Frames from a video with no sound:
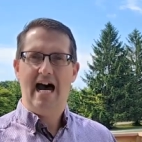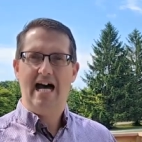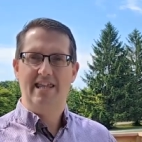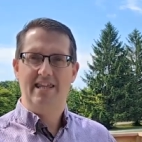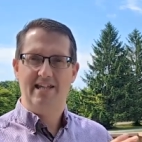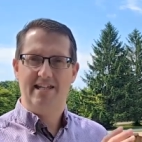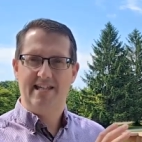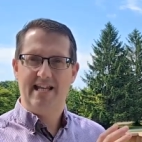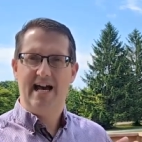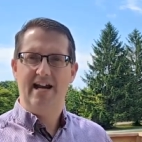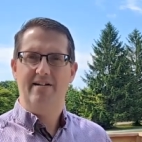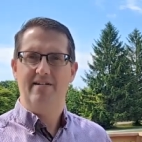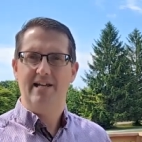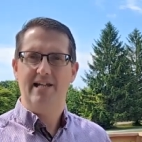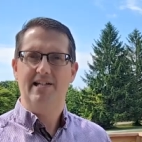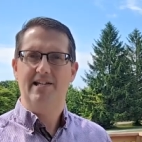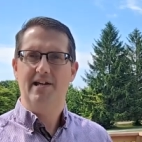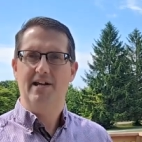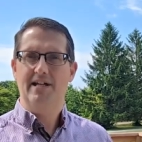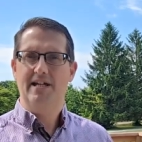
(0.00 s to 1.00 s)
And the
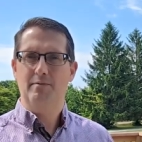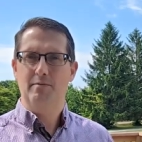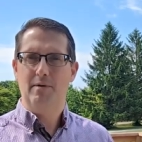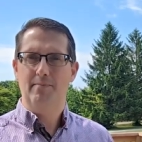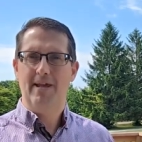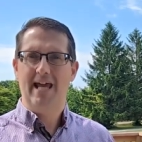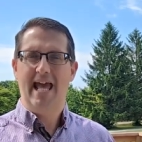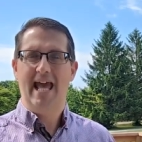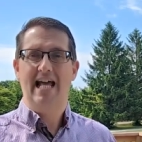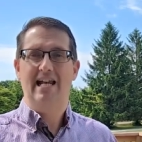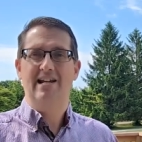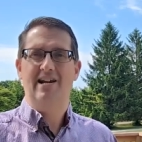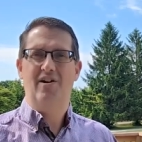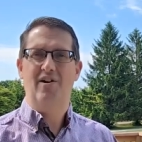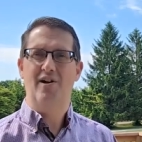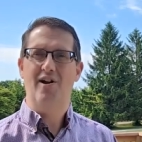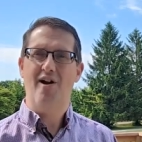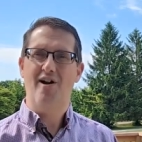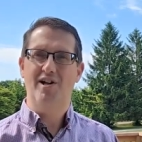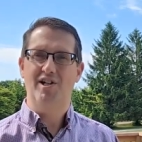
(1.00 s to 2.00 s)
Saturday, Sunday will be held in
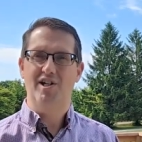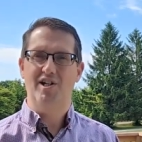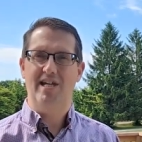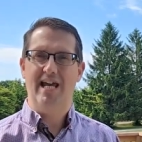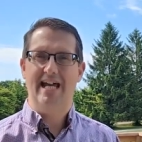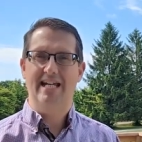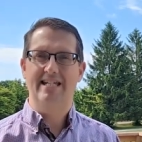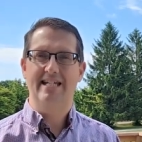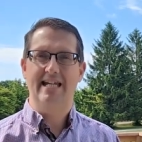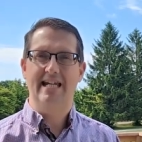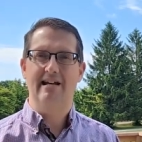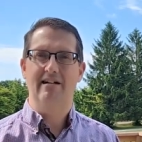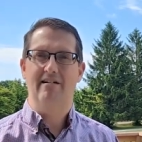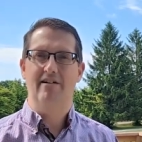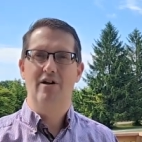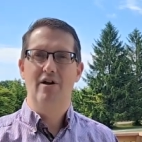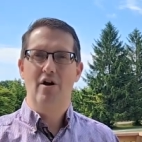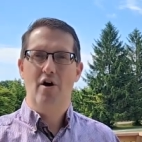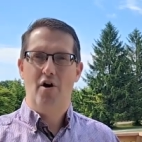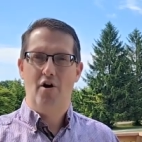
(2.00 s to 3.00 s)
our large tent
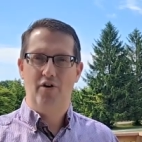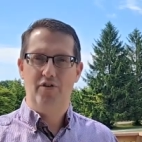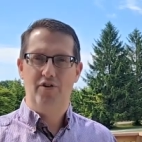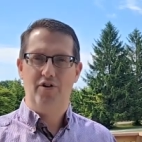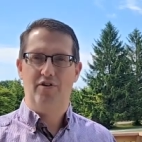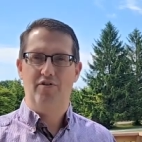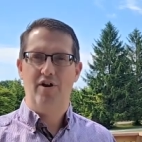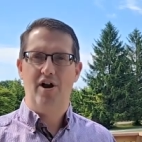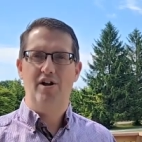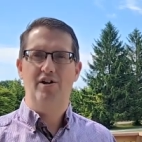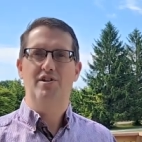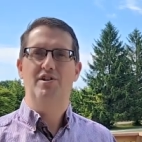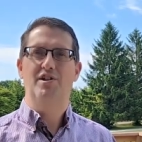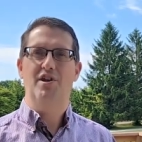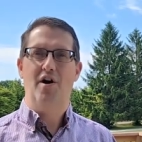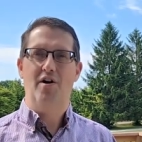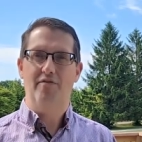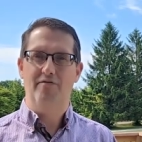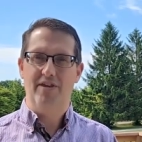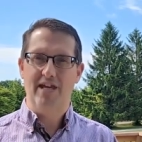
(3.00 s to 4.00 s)
here on the
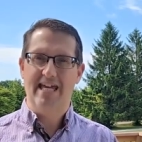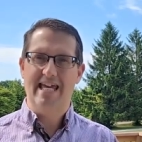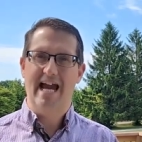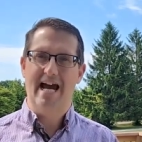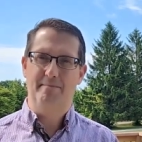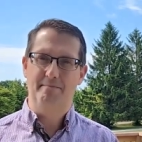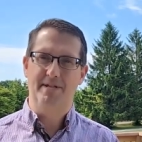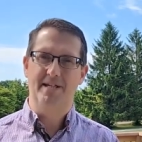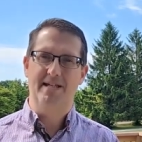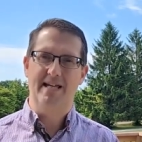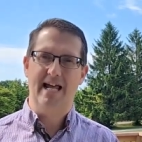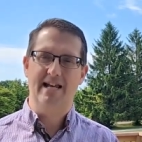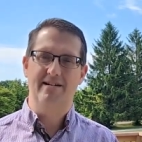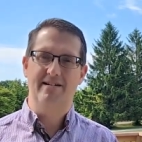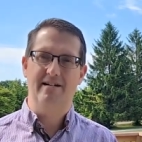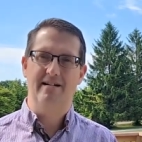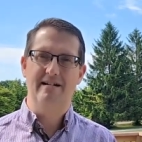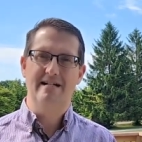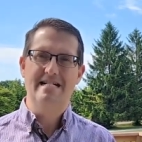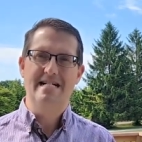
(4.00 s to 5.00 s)
grounds of the camp
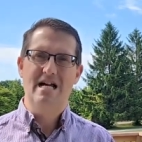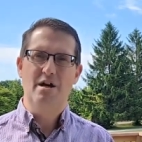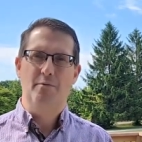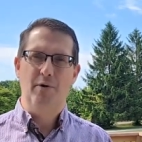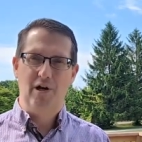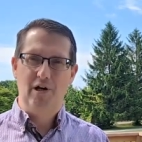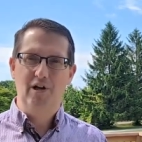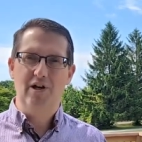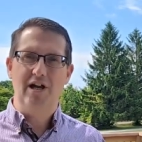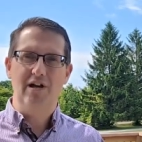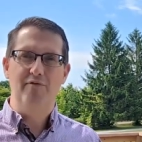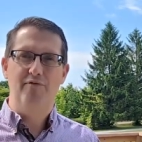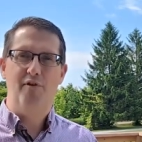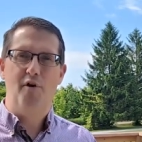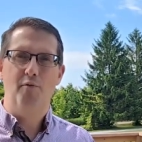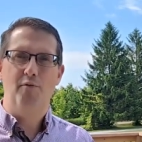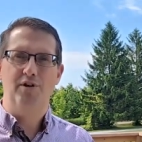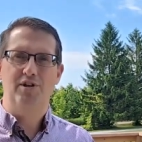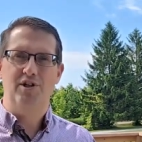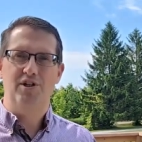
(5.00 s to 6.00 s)
centre. We're looking
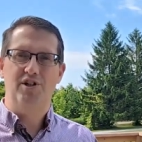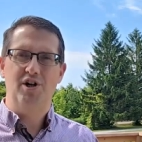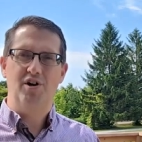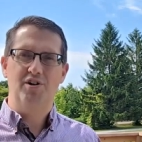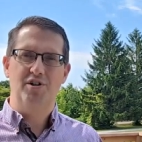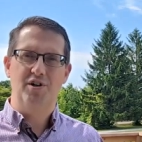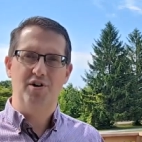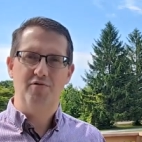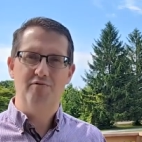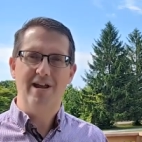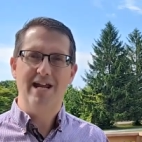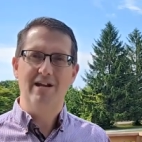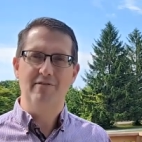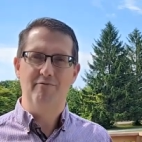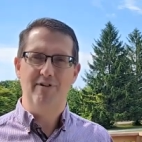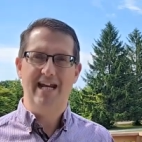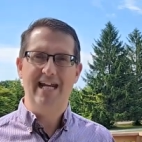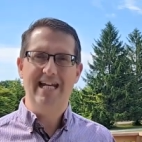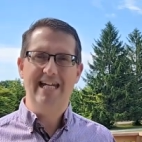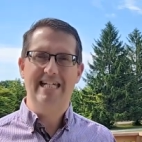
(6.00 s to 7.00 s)
forward to Dr. Rick
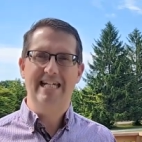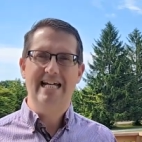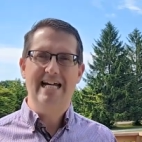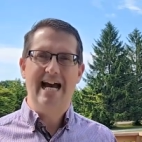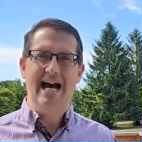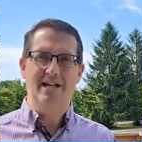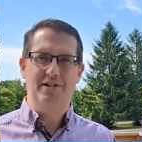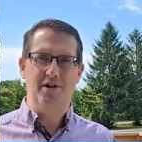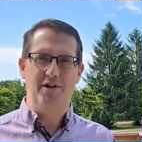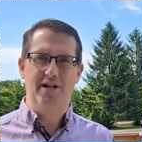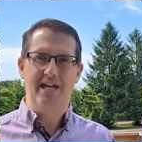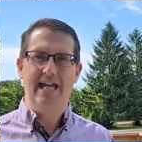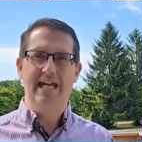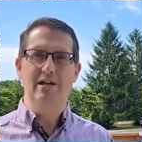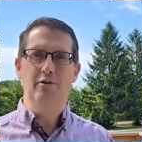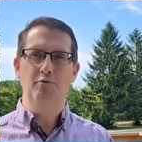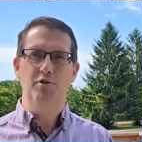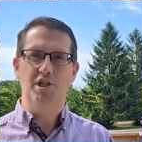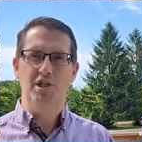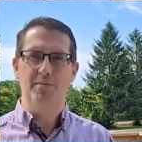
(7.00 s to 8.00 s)
Reid as our
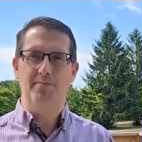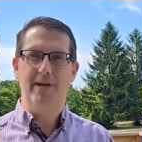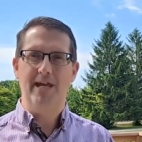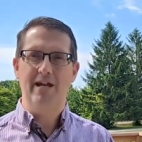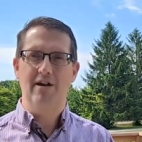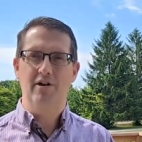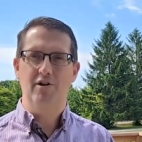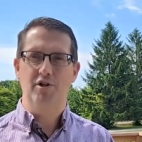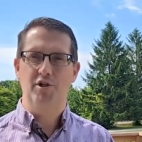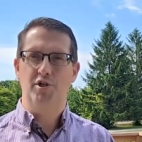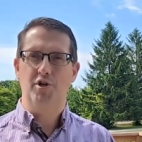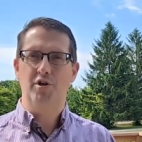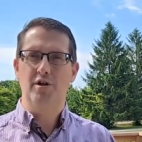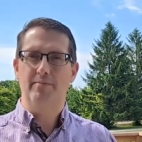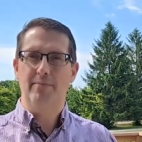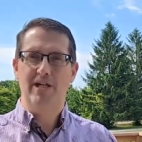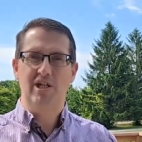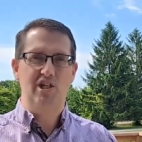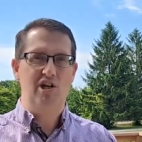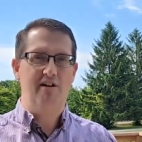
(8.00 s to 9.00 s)
keynote speaker, who's going
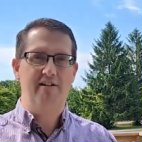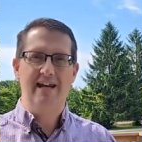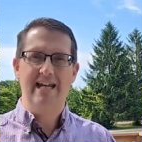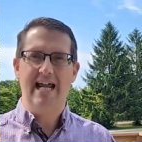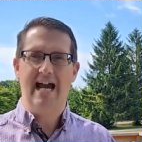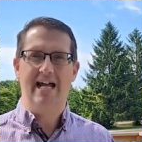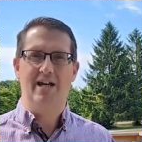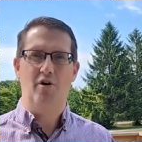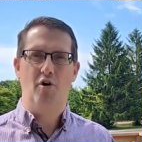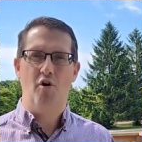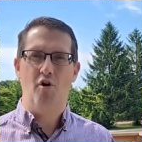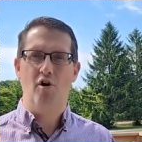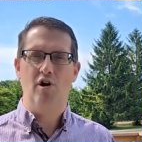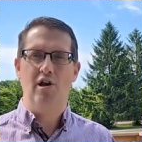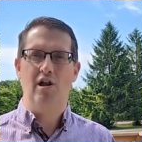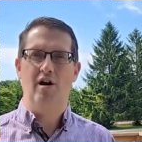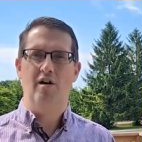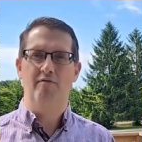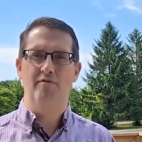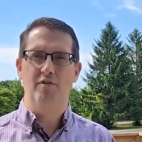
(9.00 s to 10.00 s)
to be sharing at
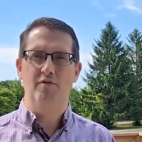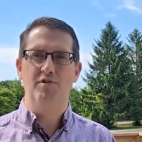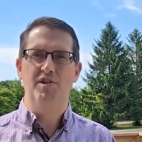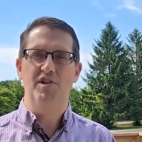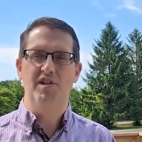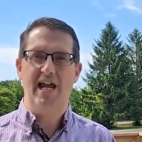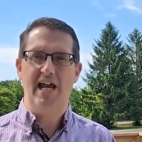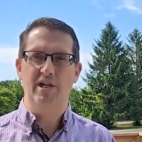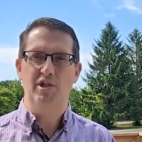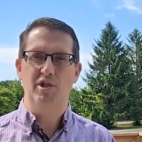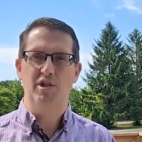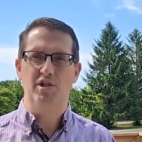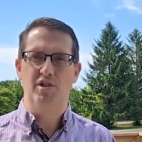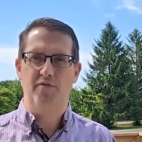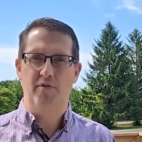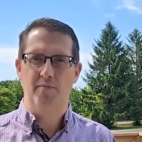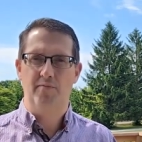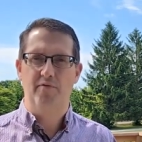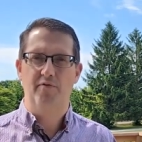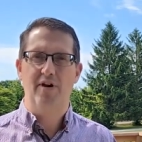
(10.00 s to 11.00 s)
all of those sessions
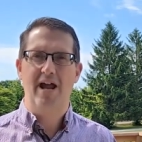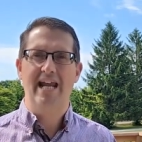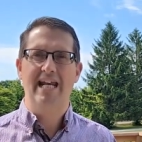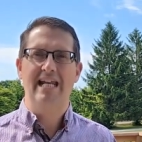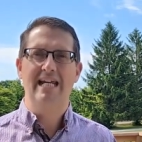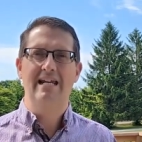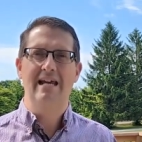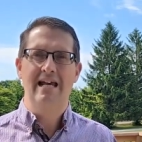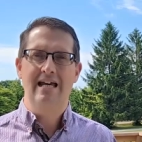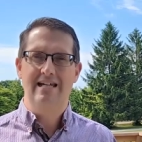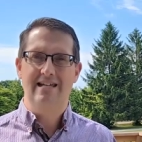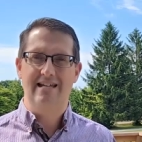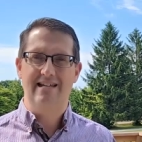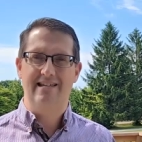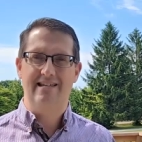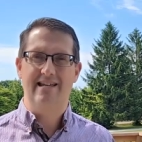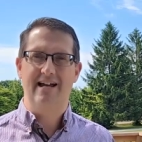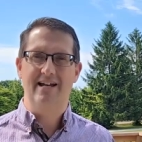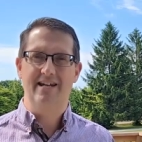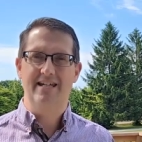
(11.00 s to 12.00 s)
from Friday to
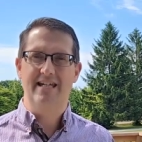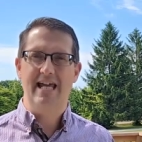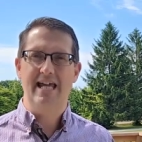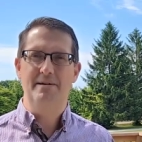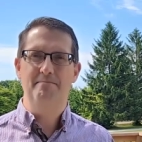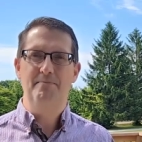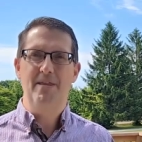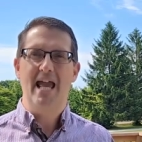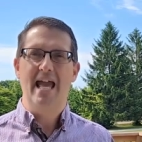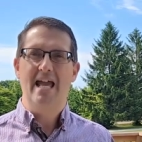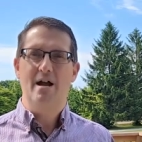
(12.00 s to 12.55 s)
Sunday.